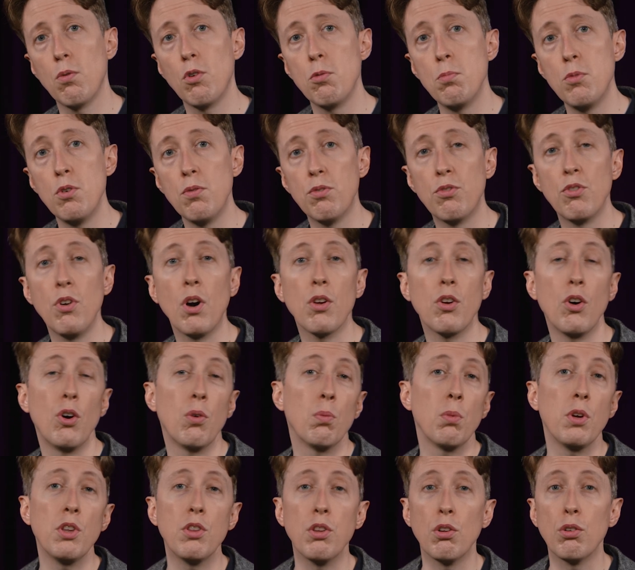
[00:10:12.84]
removes not
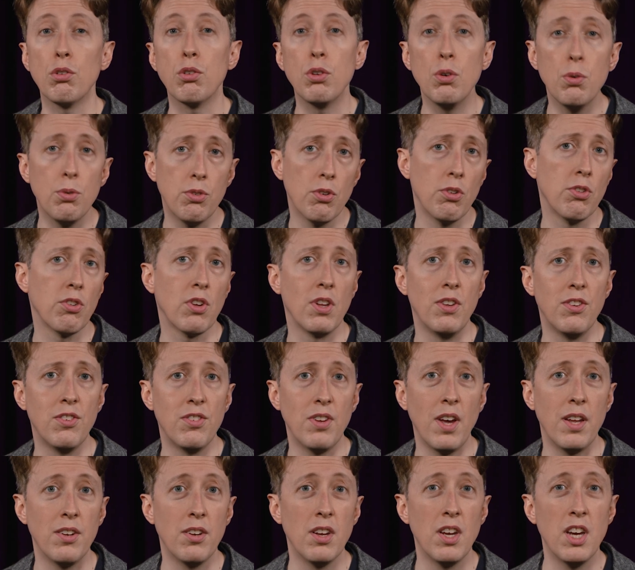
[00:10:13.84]
only the loser's
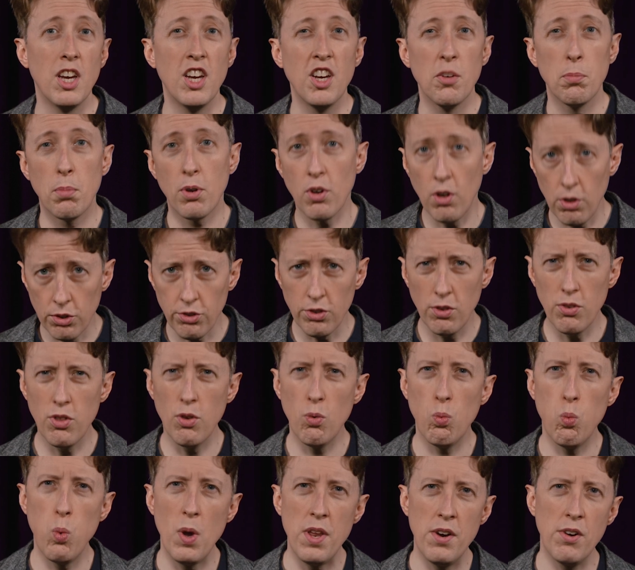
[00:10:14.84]
consent, but also the
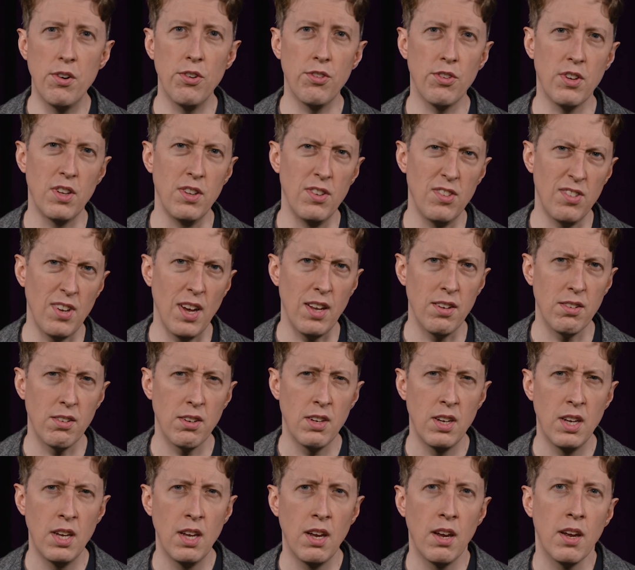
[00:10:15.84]
winner's consent.
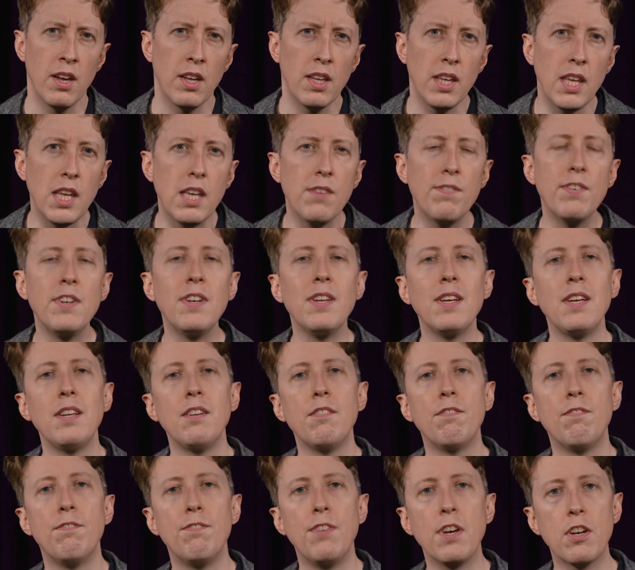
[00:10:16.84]
Even
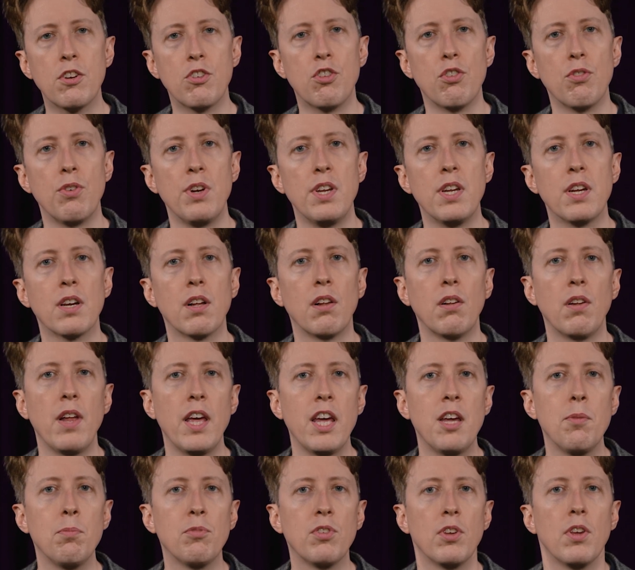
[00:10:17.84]
in victory,
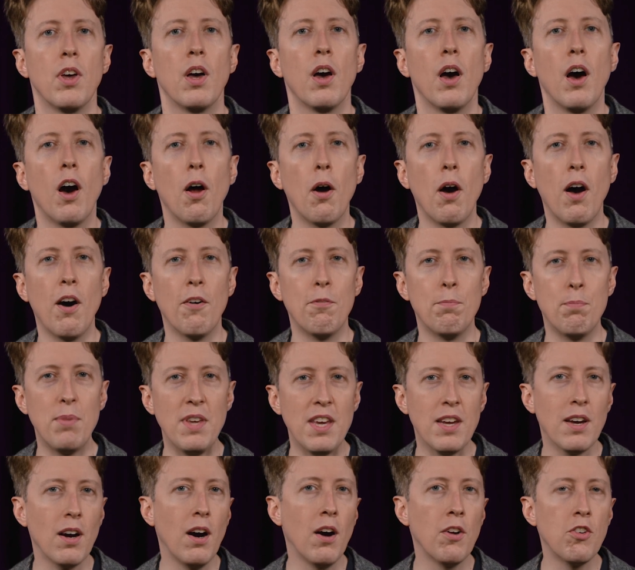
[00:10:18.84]
claims of
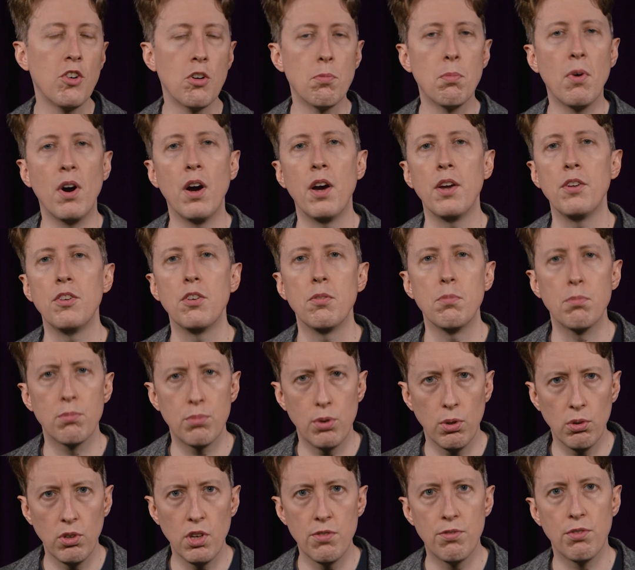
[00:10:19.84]
being undermined
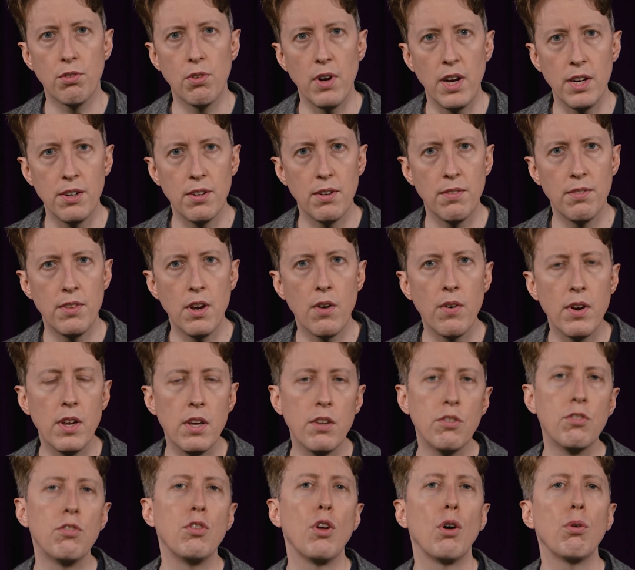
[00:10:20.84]
proliferate. There
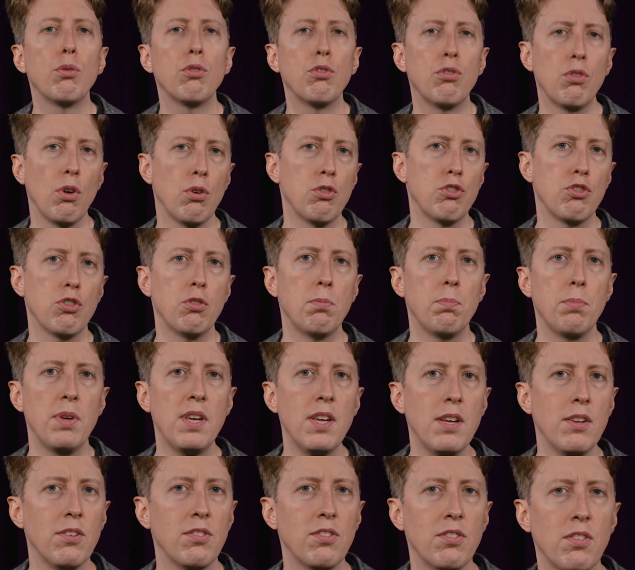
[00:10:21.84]
is no social
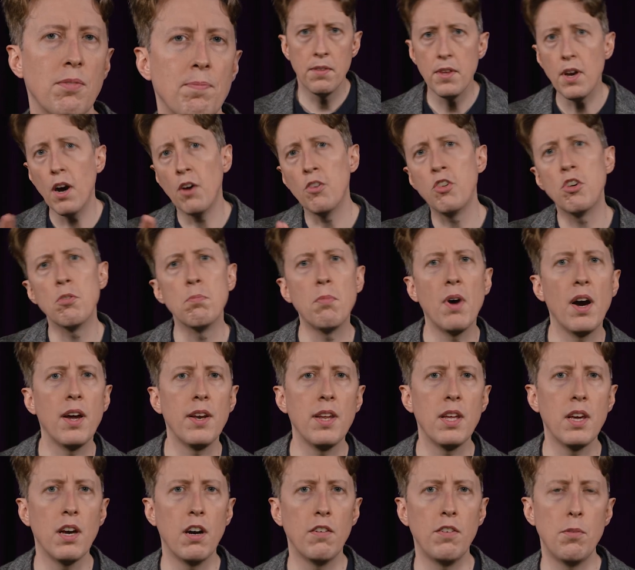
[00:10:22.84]
peace. The
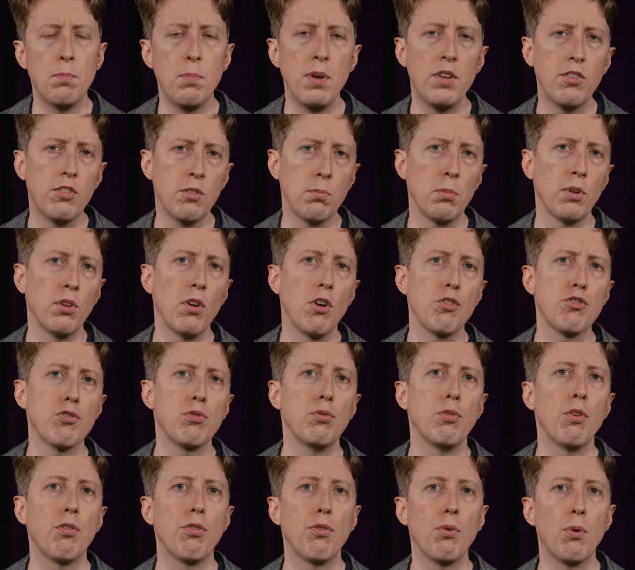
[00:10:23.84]
undermining of
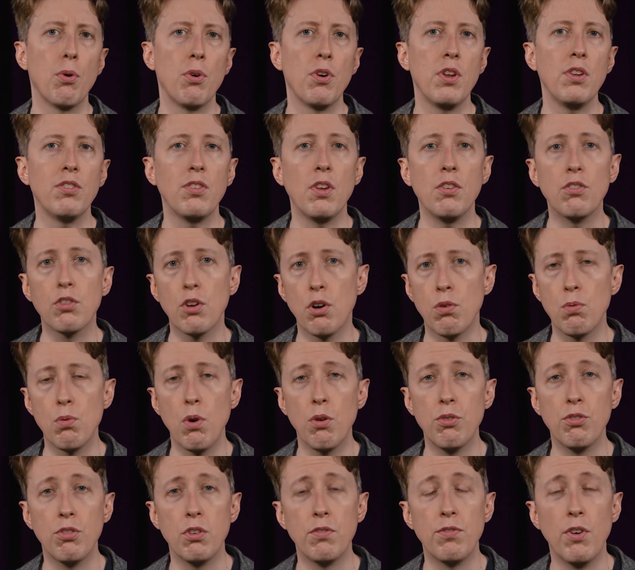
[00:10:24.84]
epistemological authorities is
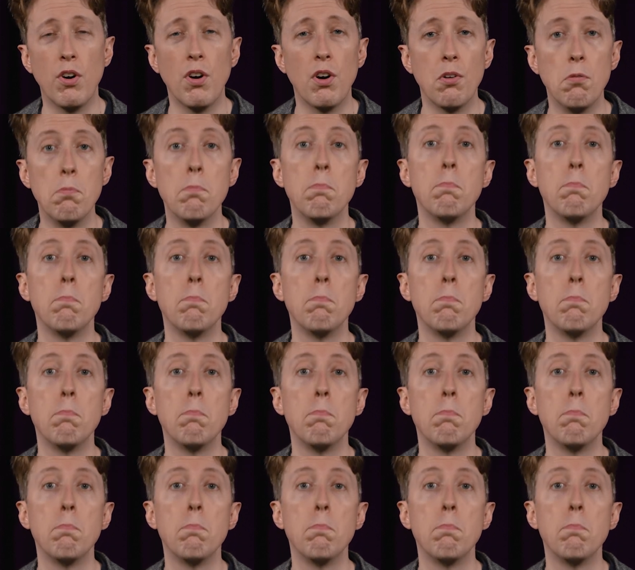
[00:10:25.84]
corrosive on